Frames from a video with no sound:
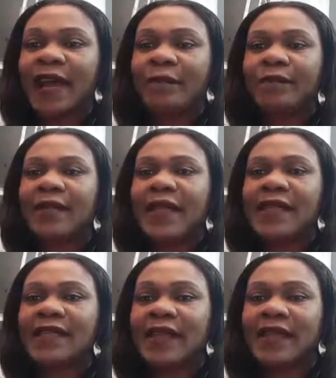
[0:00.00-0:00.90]

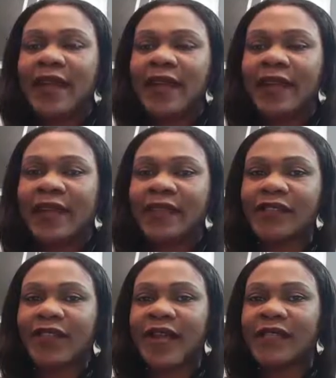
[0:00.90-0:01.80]
Please like it so
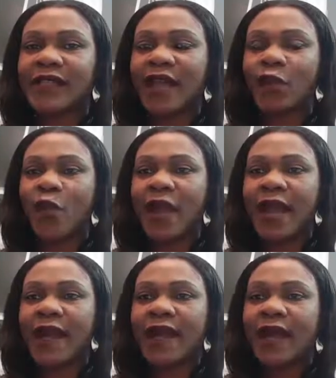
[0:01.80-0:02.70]
that
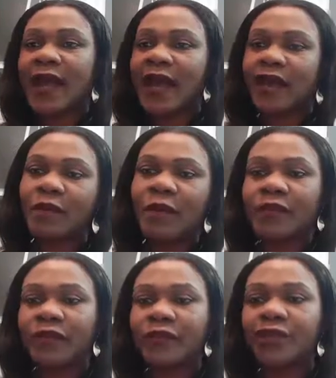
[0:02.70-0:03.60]
when I come
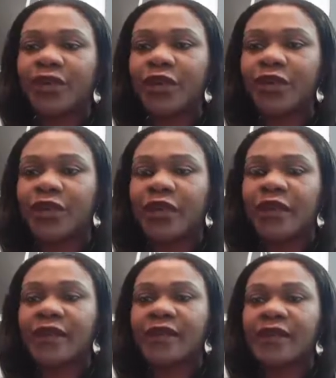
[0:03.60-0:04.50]
up, you
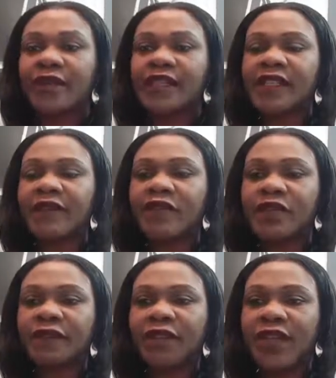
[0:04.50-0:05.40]
can receive
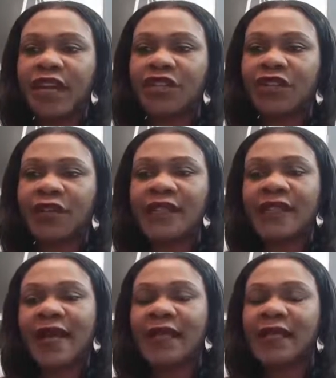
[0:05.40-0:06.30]
notifications,
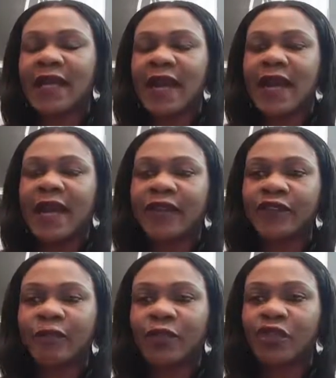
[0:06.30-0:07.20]
and I do
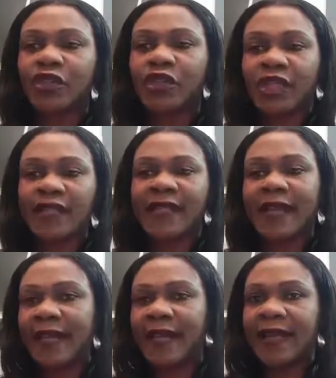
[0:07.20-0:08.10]
post
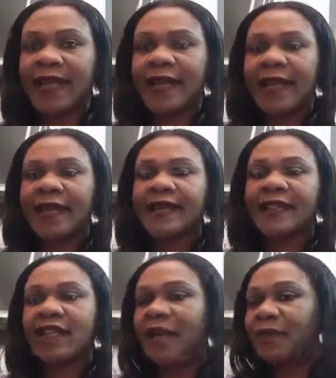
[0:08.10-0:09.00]
daily
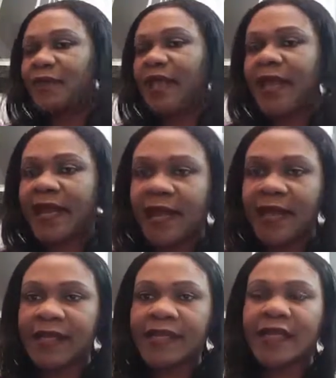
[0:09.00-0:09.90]
tips,
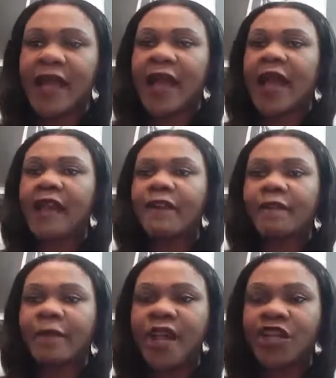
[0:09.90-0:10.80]
hints,
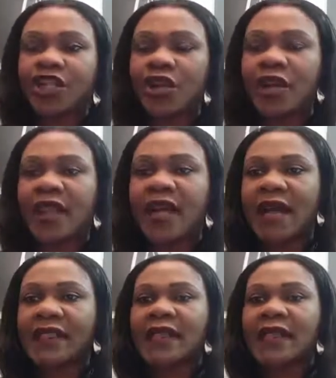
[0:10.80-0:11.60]
information that